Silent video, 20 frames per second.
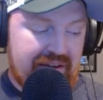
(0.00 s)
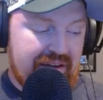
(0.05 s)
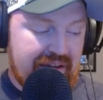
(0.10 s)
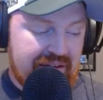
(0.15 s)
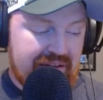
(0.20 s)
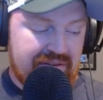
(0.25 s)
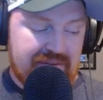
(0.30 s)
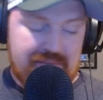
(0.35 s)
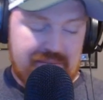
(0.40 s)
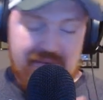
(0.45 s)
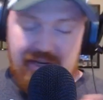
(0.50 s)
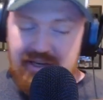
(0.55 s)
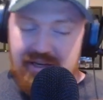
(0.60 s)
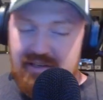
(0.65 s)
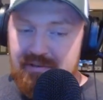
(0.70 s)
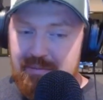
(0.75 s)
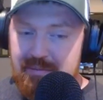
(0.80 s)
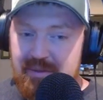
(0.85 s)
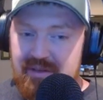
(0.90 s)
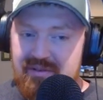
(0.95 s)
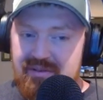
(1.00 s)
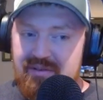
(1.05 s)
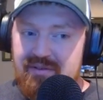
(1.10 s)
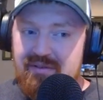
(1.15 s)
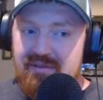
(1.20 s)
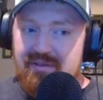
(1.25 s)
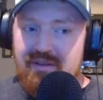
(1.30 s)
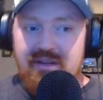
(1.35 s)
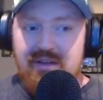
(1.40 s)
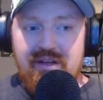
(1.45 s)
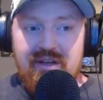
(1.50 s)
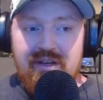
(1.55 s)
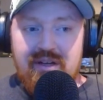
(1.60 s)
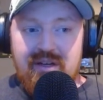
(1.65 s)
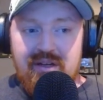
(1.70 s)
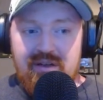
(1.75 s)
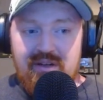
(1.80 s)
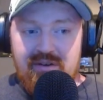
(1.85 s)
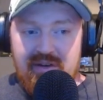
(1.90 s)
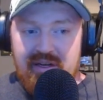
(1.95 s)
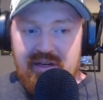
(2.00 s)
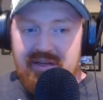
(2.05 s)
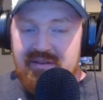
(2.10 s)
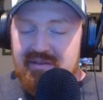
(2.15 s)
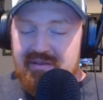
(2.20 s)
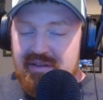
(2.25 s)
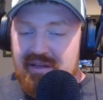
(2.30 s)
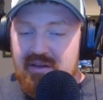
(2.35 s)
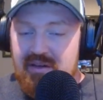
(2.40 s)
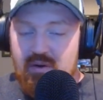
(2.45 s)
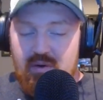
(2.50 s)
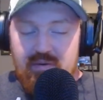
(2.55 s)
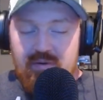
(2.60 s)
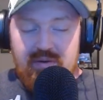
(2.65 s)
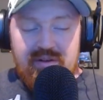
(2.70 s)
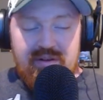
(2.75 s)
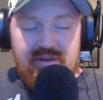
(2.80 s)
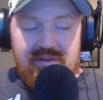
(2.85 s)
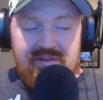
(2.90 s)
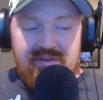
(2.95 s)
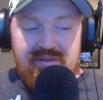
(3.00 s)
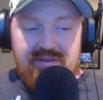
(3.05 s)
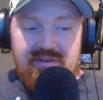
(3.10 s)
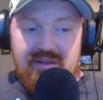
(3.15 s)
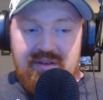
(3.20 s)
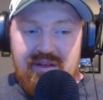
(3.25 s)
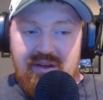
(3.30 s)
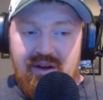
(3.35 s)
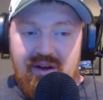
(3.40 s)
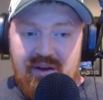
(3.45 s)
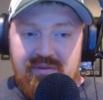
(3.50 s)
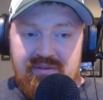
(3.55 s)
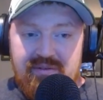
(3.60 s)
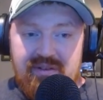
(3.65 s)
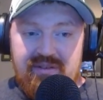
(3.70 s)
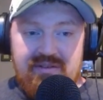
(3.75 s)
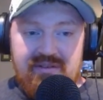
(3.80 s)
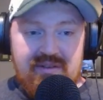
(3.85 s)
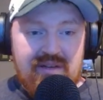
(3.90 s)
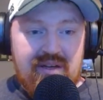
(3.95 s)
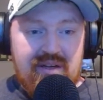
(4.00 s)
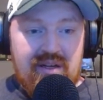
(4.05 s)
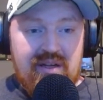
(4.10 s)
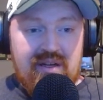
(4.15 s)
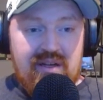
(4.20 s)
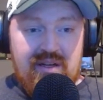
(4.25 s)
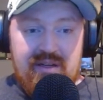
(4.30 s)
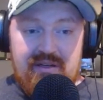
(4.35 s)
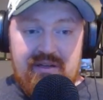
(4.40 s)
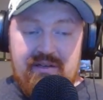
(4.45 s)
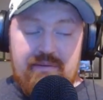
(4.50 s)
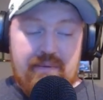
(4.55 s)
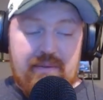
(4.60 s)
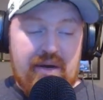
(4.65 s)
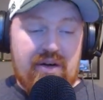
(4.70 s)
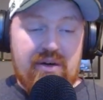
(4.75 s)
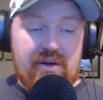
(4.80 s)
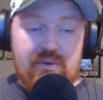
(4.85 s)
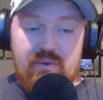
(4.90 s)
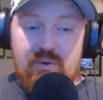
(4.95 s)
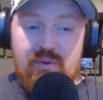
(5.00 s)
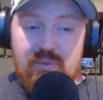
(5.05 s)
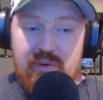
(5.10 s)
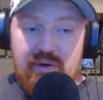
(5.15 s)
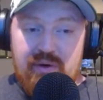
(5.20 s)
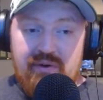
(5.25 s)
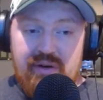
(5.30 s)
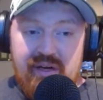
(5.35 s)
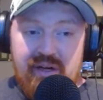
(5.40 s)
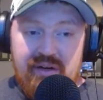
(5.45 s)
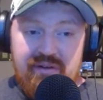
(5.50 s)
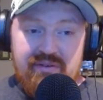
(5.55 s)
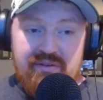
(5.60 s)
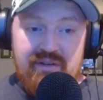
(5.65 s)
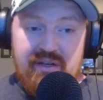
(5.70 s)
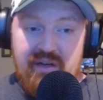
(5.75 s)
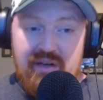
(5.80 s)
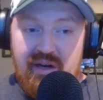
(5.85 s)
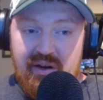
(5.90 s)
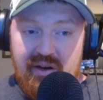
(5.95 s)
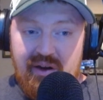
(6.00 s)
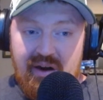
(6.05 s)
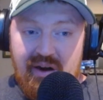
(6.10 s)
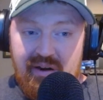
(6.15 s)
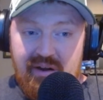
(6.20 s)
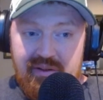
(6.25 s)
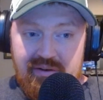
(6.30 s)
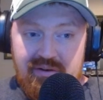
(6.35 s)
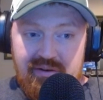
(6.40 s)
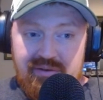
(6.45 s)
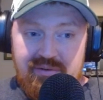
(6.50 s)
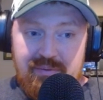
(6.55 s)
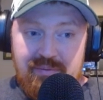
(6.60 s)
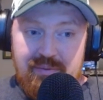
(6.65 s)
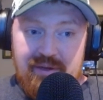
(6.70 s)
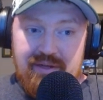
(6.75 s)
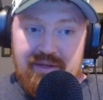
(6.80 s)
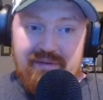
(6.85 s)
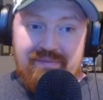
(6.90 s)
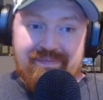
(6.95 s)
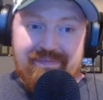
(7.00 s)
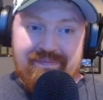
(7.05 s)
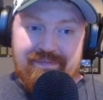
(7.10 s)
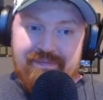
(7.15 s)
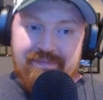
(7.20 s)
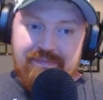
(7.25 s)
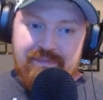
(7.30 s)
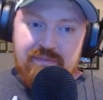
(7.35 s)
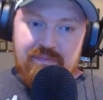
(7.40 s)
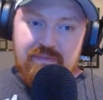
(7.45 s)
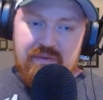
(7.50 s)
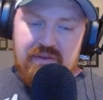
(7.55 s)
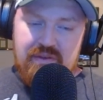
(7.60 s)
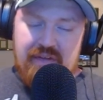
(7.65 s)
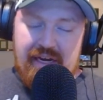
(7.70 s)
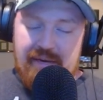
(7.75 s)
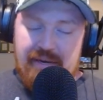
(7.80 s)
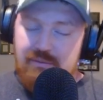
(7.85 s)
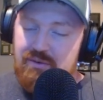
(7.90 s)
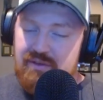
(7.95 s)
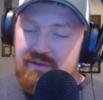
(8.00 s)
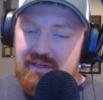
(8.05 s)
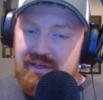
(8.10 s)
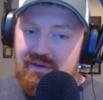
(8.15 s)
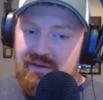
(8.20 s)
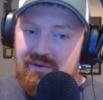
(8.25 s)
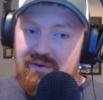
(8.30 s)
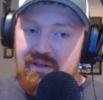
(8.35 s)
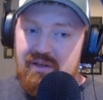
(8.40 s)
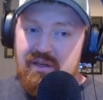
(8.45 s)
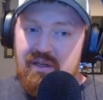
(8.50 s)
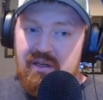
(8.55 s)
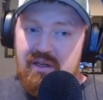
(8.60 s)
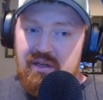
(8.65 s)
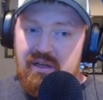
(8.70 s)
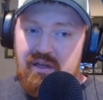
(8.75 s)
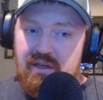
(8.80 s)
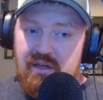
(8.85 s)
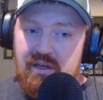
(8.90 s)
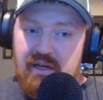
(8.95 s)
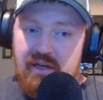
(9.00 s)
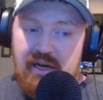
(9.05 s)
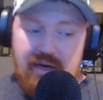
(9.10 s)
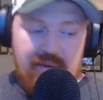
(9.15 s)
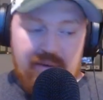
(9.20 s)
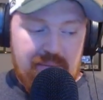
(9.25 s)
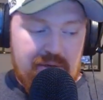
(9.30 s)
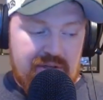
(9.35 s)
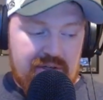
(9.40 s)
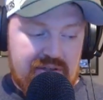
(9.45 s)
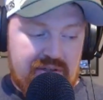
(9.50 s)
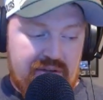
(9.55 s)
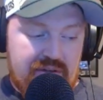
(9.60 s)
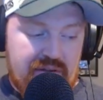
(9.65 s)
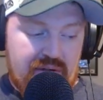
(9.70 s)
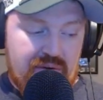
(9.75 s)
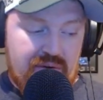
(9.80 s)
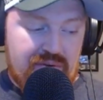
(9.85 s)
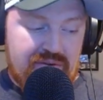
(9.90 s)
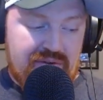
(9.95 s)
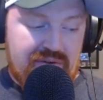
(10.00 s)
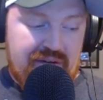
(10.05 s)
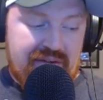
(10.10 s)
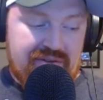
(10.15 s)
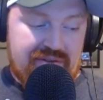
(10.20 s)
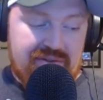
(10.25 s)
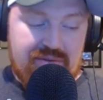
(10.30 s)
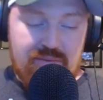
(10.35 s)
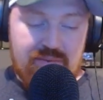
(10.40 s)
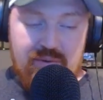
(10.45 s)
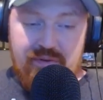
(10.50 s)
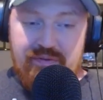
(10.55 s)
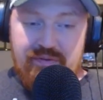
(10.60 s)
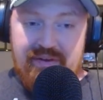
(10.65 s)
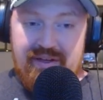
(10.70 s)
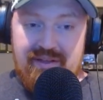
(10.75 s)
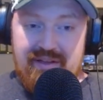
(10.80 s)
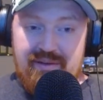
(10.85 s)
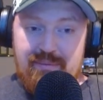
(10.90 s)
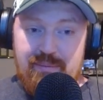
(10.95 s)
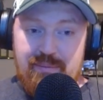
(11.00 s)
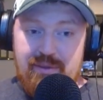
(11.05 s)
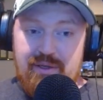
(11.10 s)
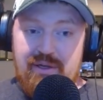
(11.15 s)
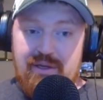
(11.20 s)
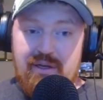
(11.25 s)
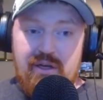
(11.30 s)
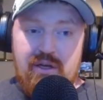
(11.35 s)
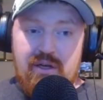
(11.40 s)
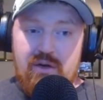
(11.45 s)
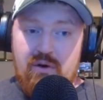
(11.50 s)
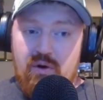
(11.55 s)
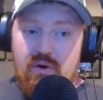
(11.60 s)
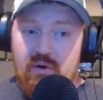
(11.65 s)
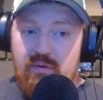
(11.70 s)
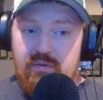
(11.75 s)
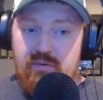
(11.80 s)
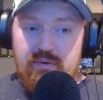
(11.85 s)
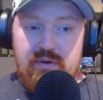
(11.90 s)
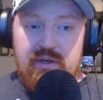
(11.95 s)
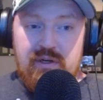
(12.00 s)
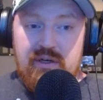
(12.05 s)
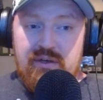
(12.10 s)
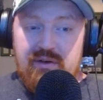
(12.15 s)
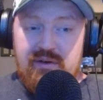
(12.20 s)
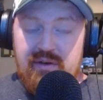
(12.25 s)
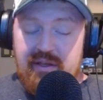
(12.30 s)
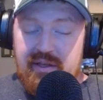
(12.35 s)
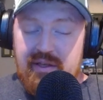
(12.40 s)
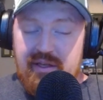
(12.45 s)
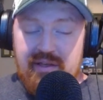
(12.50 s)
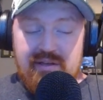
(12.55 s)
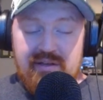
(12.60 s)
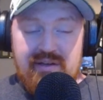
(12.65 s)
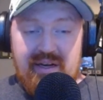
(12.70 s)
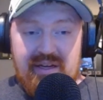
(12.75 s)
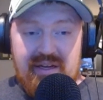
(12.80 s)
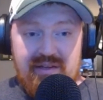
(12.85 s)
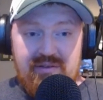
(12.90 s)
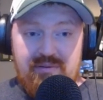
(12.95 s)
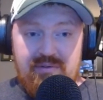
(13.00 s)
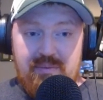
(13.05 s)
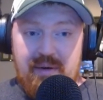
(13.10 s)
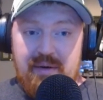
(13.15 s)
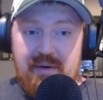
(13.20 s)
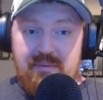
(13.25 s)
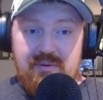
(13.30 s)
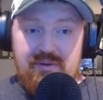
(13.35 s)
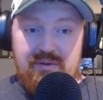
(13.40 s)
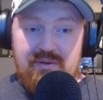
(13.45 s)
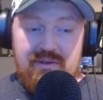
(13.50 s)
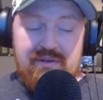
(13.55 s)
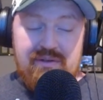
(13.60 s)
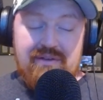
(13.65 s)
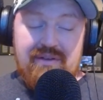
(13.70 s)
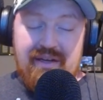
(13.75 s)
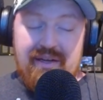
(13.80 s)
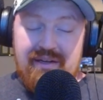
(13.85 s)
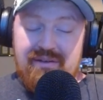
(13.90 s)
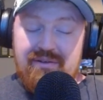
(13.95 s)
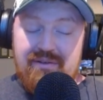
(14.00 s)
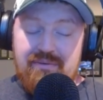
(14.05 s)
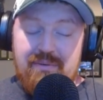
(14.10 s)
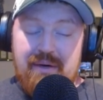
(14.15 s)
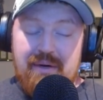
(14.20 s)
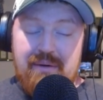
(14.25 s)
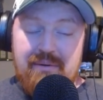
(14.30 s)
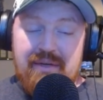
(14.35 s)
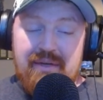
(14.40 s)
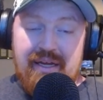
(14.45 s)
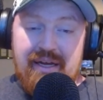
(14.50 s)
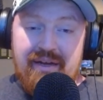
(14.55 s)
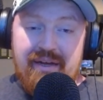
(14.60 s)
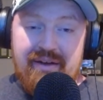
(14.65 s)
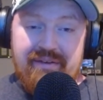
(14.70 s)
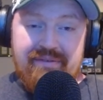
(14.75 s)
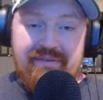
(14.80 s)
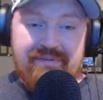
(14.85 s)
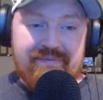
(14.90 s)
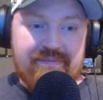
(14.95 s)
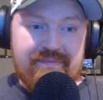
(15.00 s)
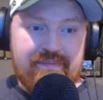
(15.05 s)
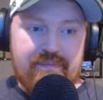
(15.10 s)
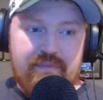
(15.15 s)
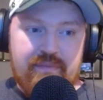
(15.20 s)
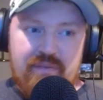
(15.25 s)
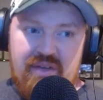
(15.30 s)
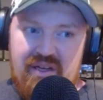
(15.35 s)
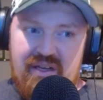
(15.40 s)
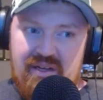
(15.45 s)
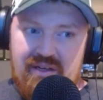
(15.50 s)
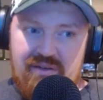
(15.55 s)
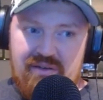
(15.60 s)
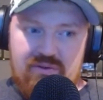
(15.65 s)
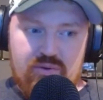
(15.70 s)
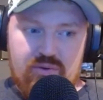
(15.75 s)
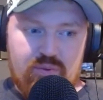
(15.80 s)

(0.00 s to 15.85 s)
add some nice pieces, like I said, over this offseason, pairing with Will Anderson and others, but time will tell how much those losses will affect them. But overall, I think the Titans or the Texans probably have about